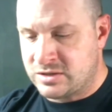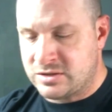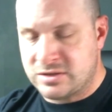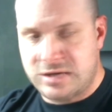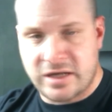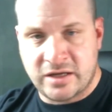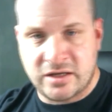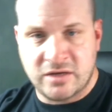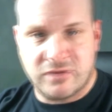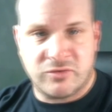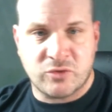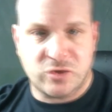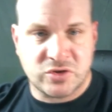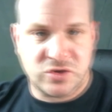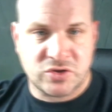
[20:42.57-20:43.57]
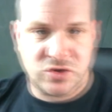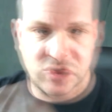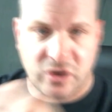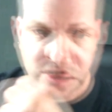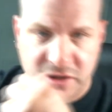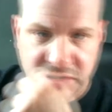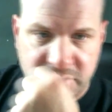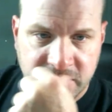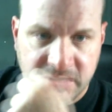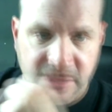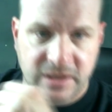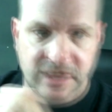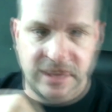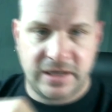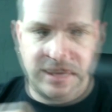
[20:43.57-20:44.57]
Take the Enforcer Sergeant.
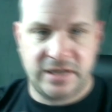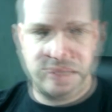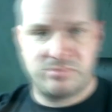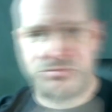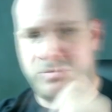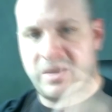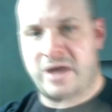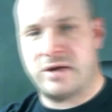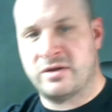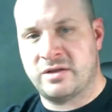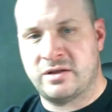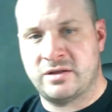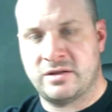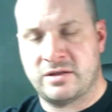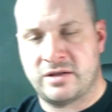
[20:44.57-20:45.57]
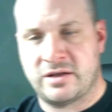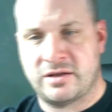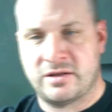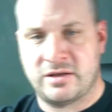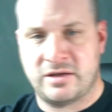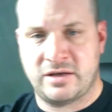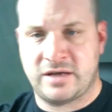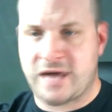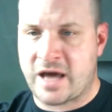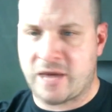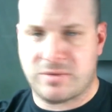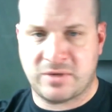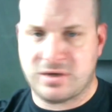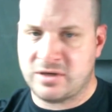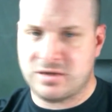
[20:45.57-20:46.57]
He's better than the
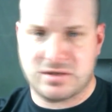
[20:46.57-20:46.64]
Captain.